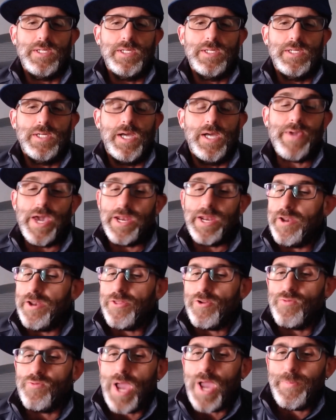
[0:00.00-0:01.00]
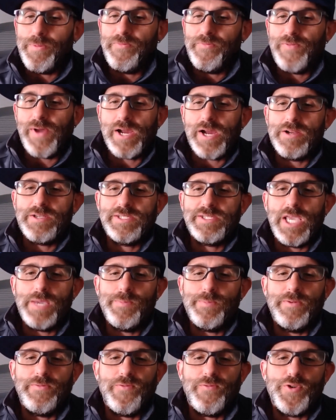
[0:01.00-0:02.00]
I've got another rapid fire
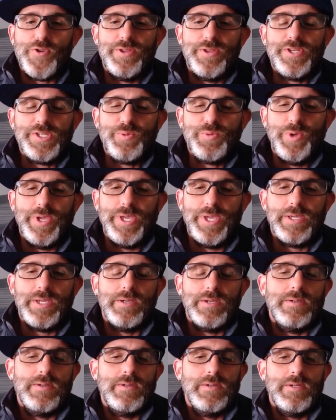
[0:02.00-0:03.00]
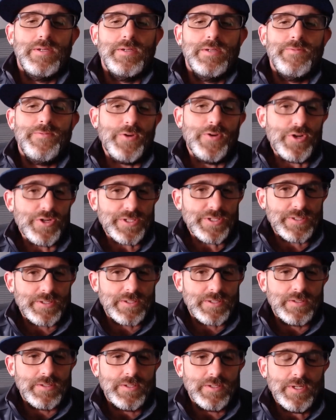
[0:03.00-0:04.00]
segment for you this week.
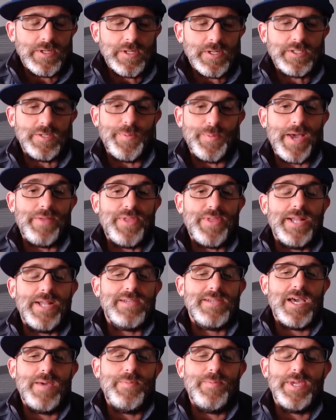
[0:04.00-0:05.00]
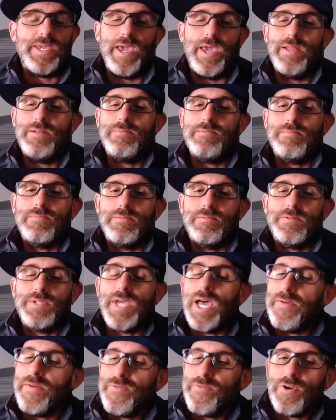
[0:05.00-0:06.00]
First, it's about that time again.
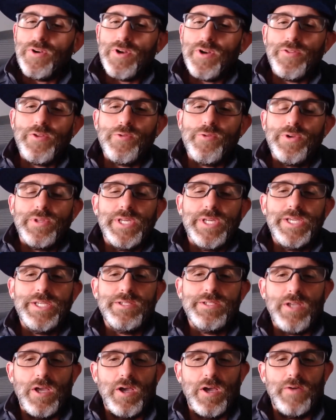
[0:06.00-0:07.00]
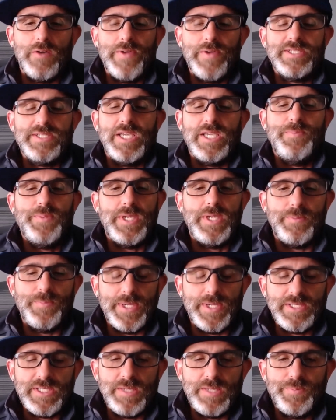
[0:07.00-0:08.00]
Time for another release of SAP
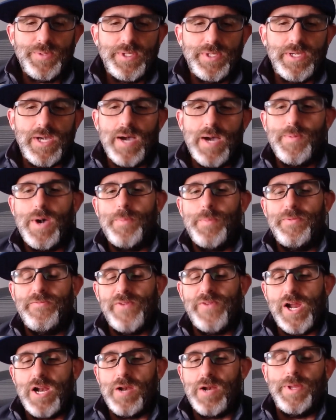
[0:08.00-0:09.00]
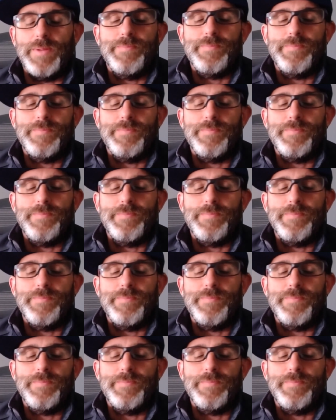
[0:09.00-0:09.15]
BTP ABAP environment.